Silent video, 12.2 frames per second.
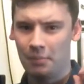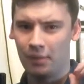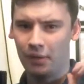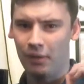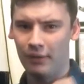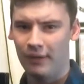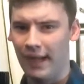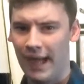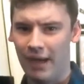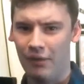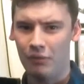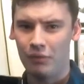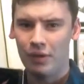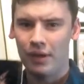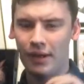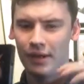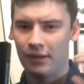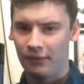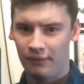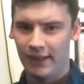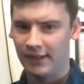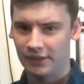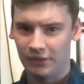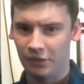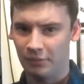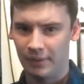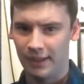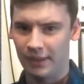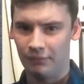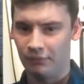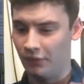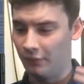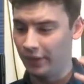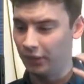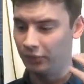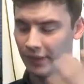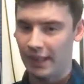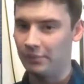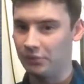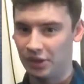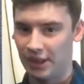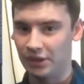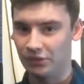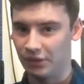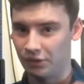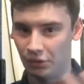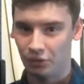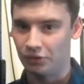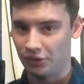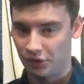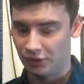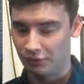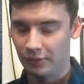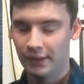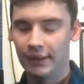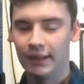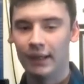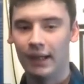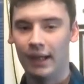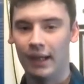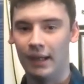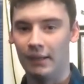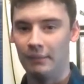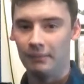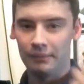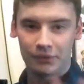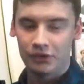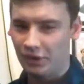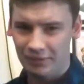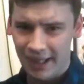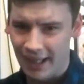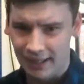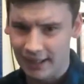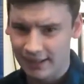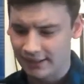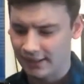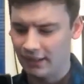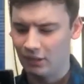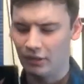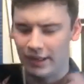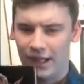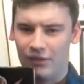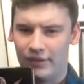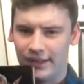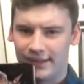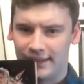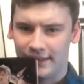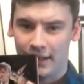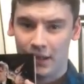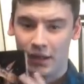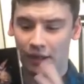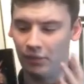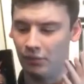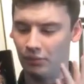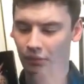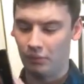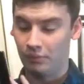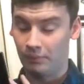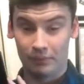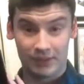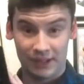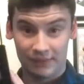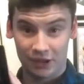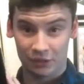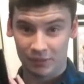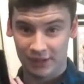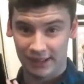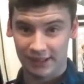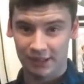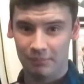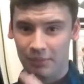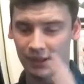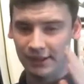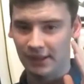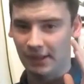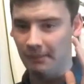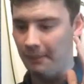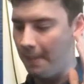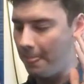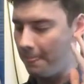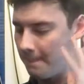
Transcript: but on how this could be the real game changer in Doctor Who. Um, so yeah, let's uh, look how this uh, DVD is presented. But um,